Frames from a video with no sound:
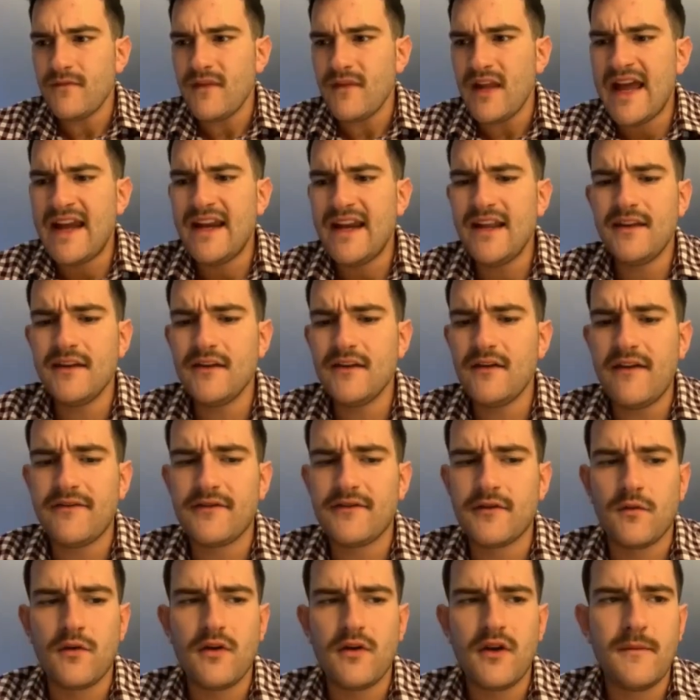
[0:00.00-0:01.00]
Anything you have to
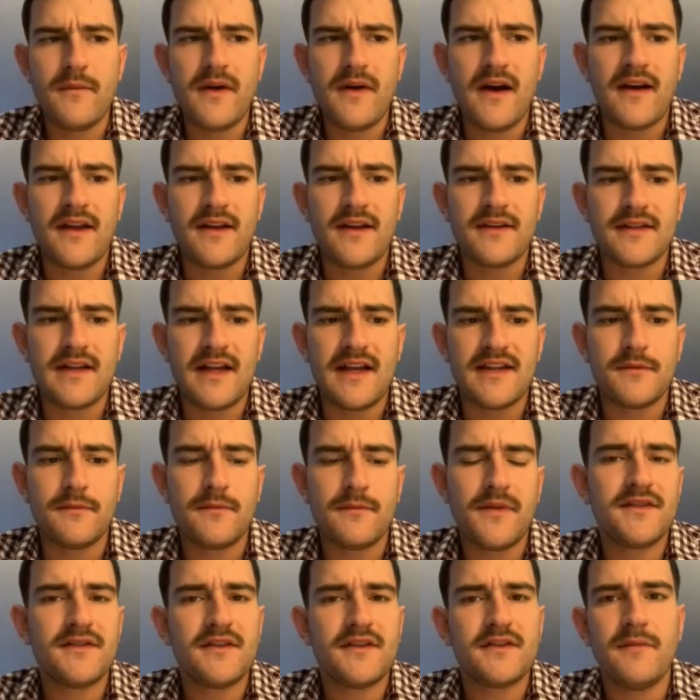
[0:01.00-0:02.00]
worry about is, as a
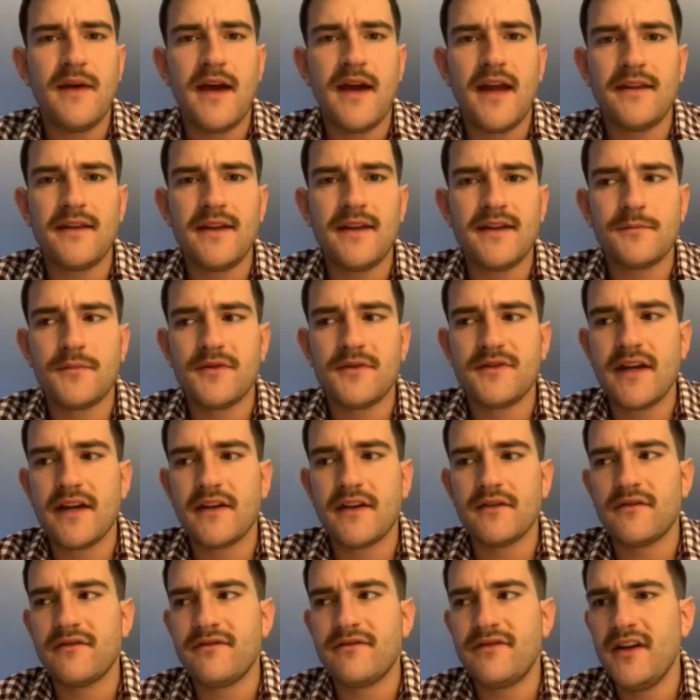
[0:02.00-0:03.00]
businessman in this
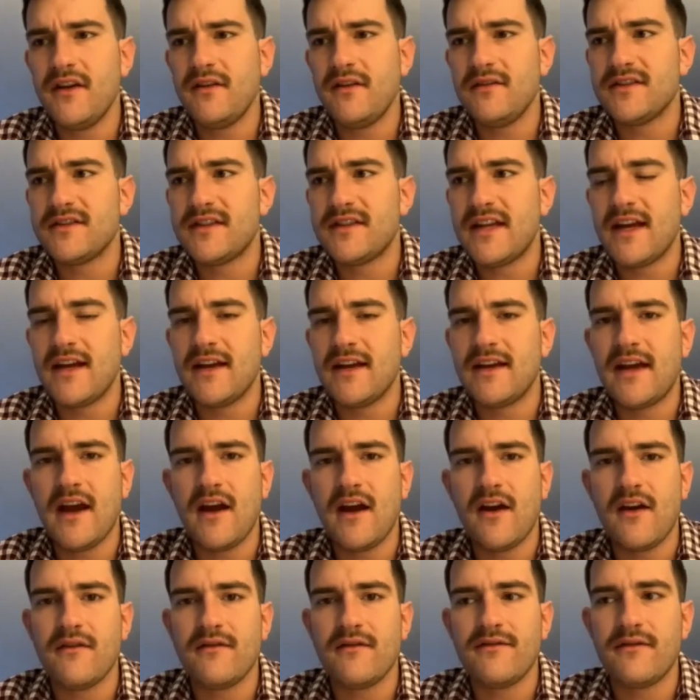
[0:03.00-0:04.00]
particular field, is taken care
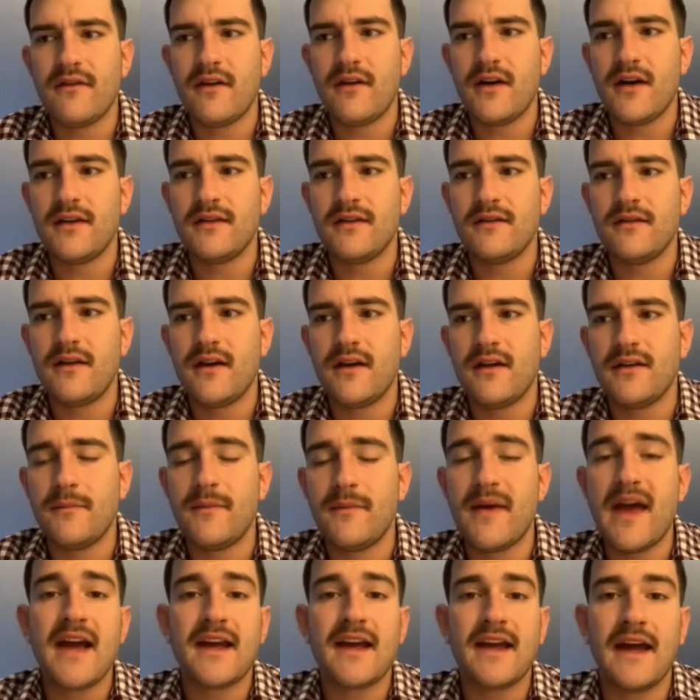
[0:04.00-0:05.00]
of on the
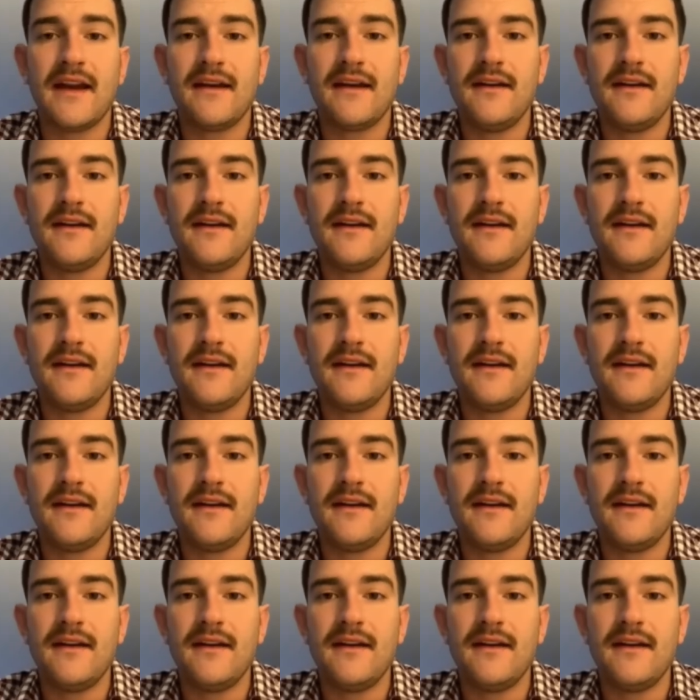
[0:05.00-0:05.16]
back end.